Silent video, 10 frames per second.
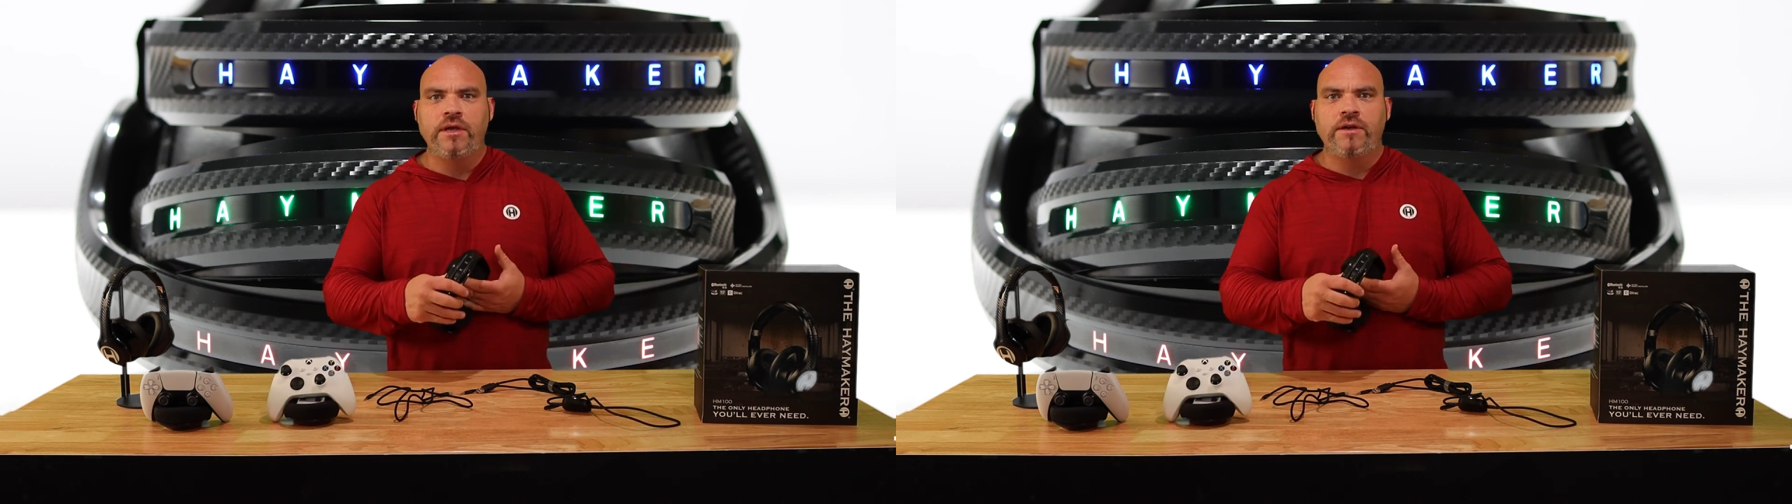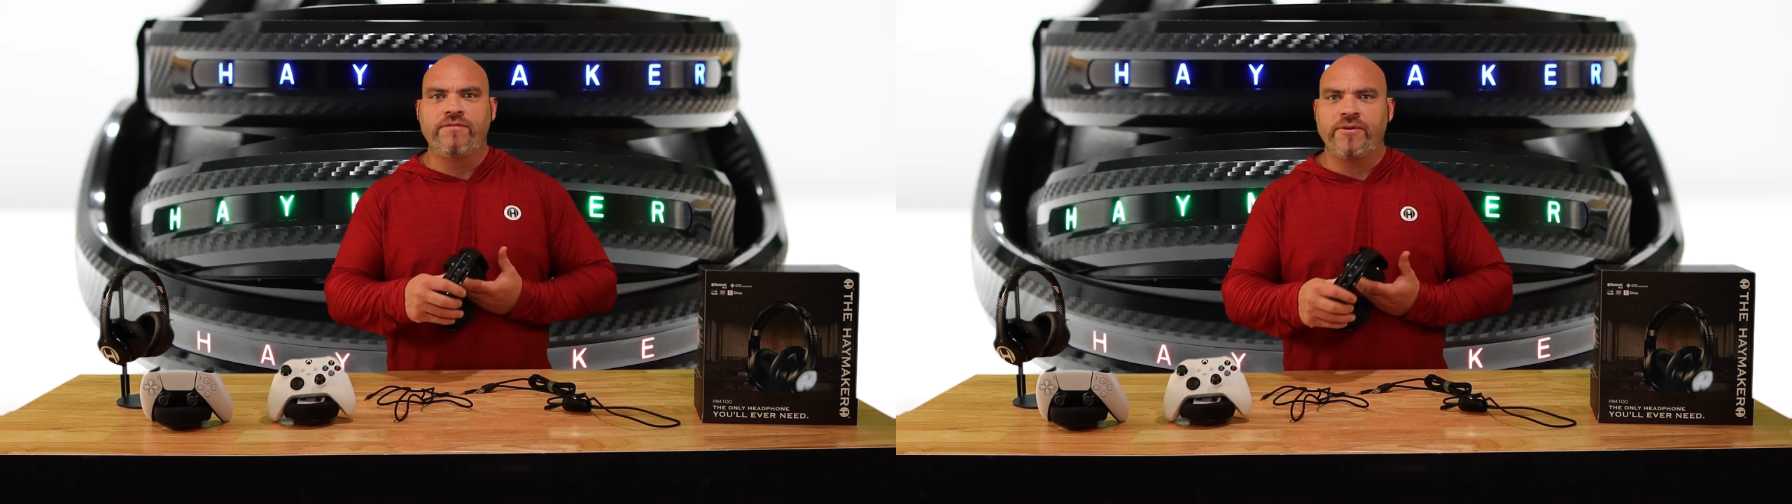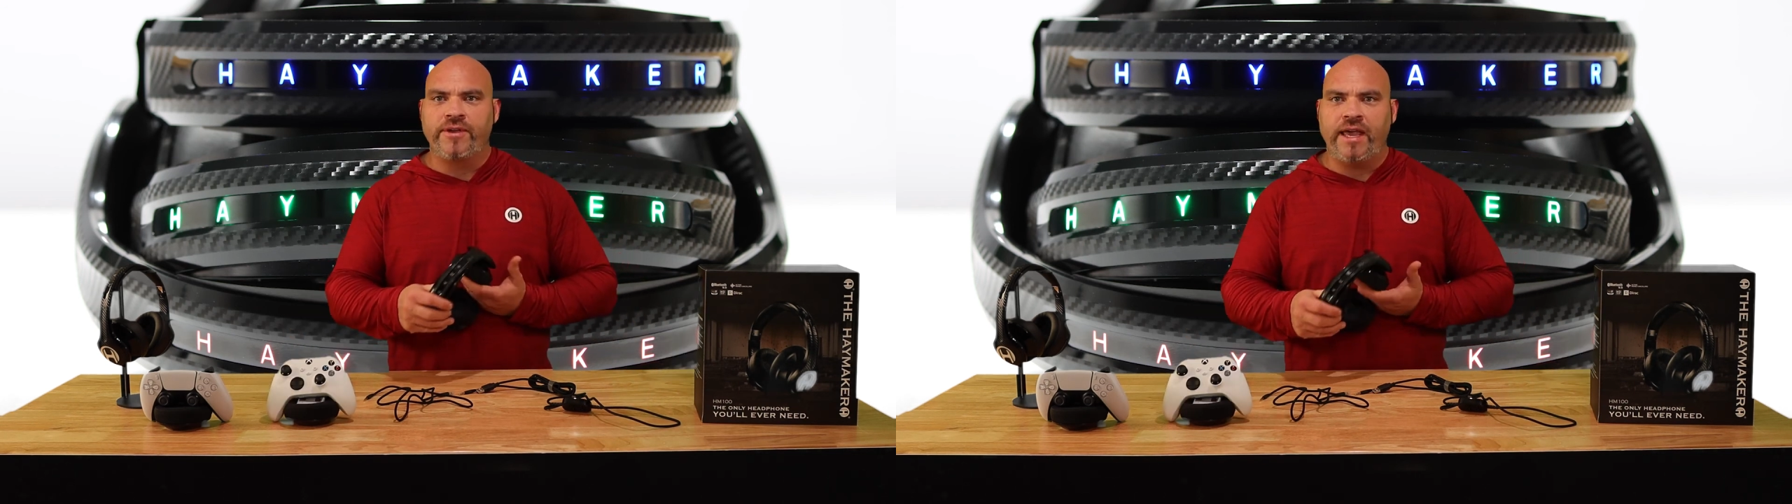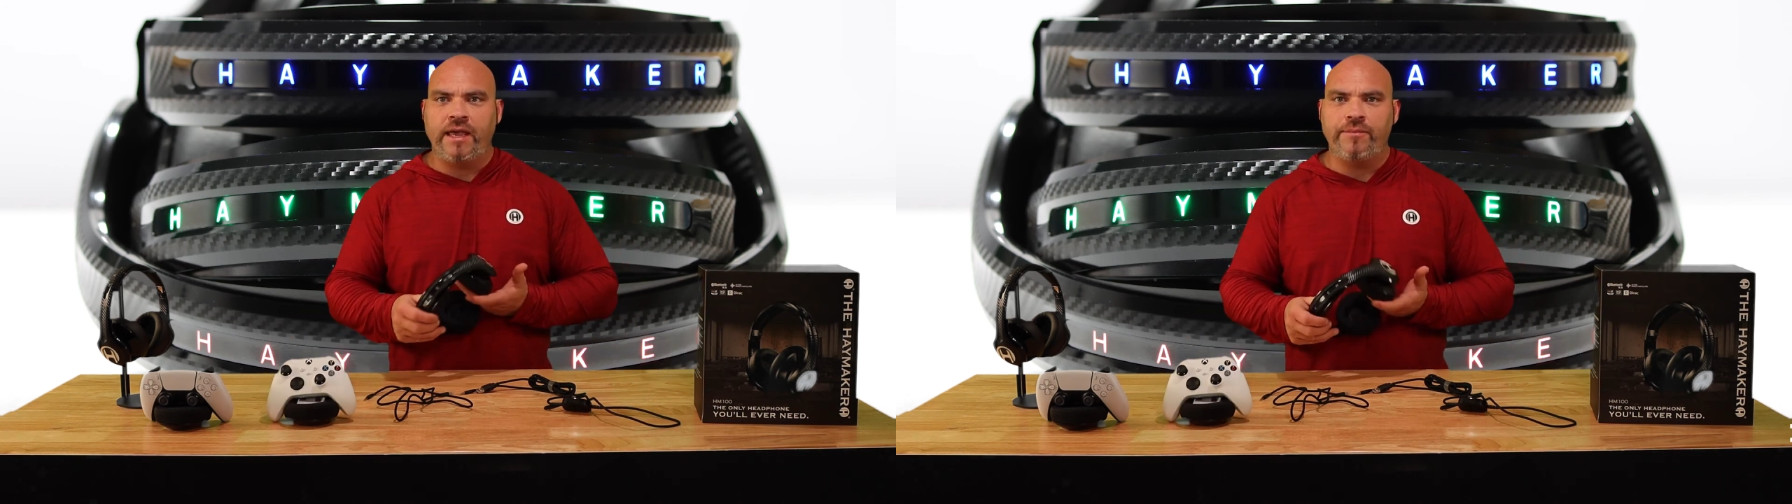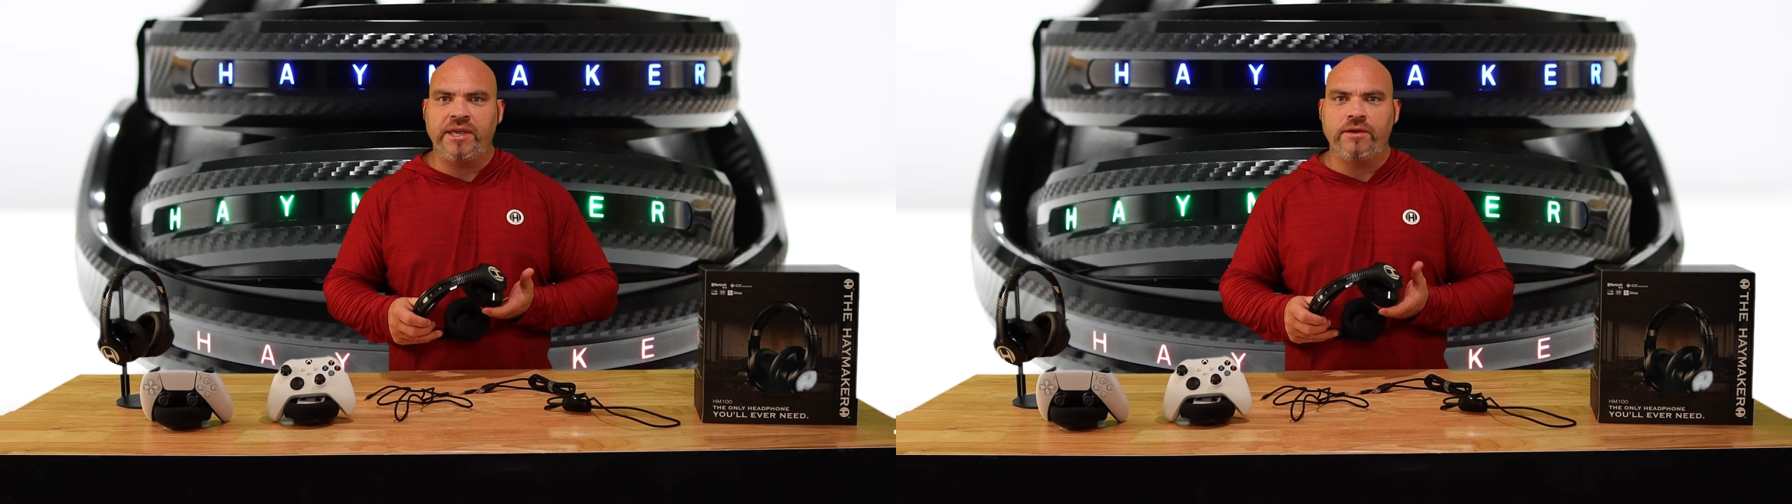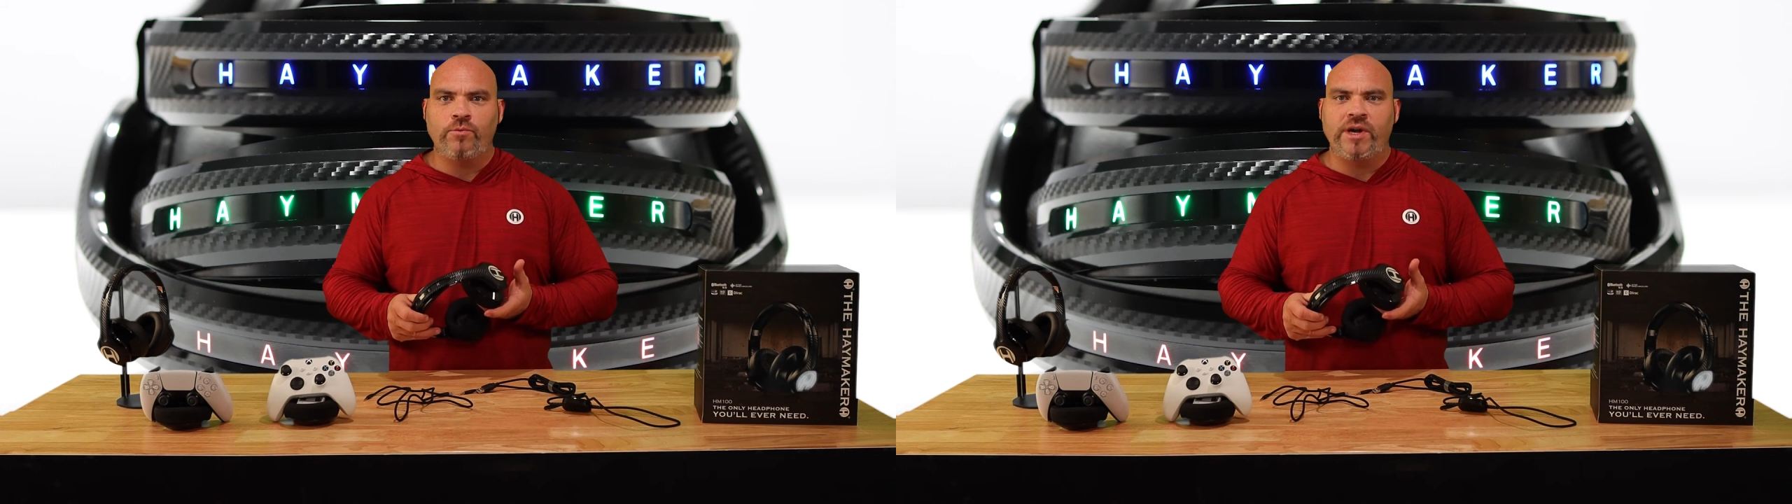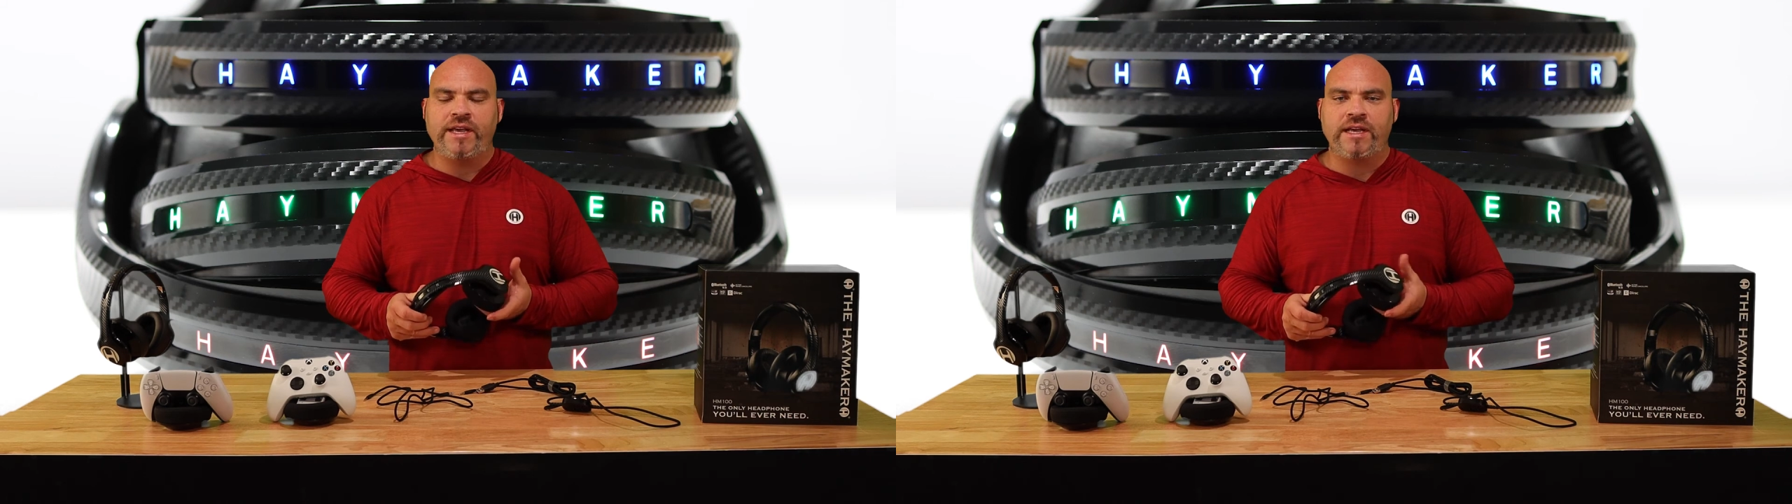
for gaming when it